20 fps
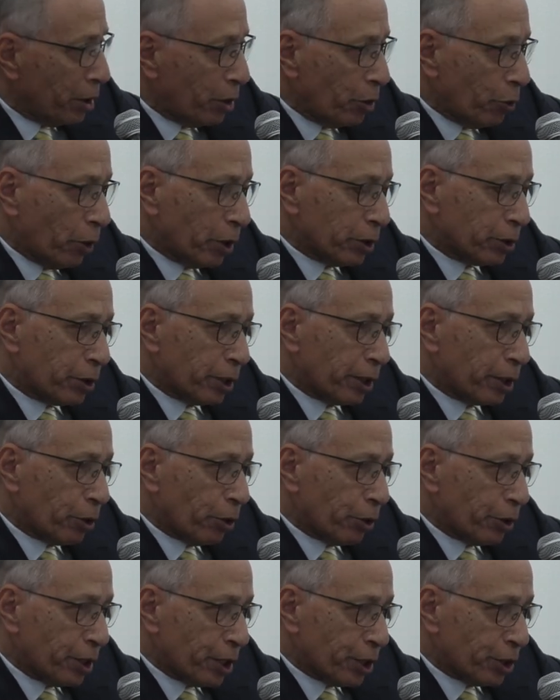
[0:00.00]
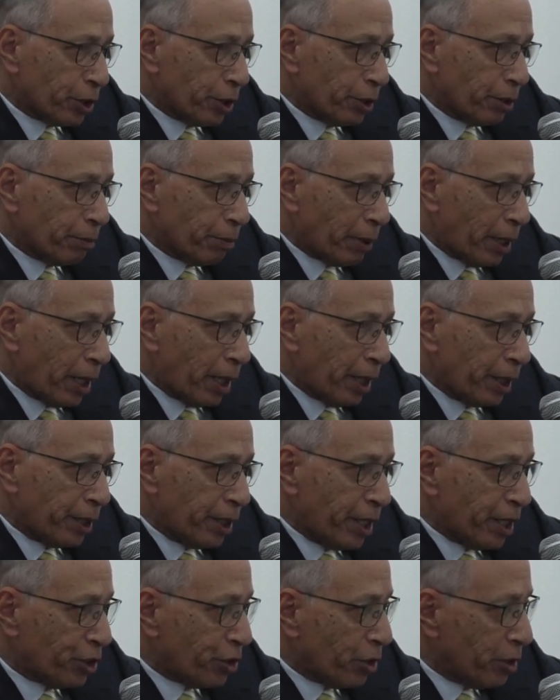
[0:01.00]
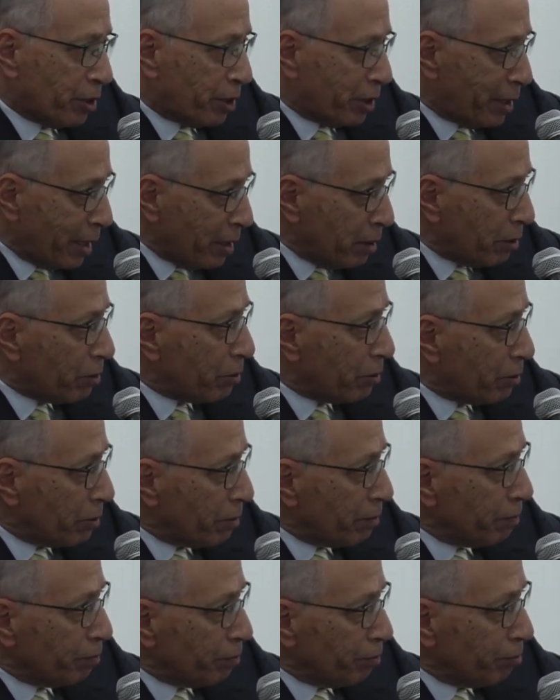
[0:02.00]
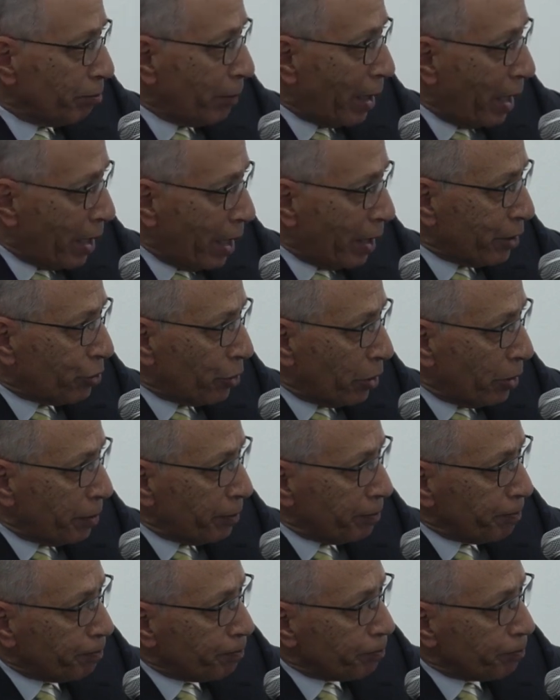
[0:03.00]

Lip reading: You want recognition by nation states, bilateral.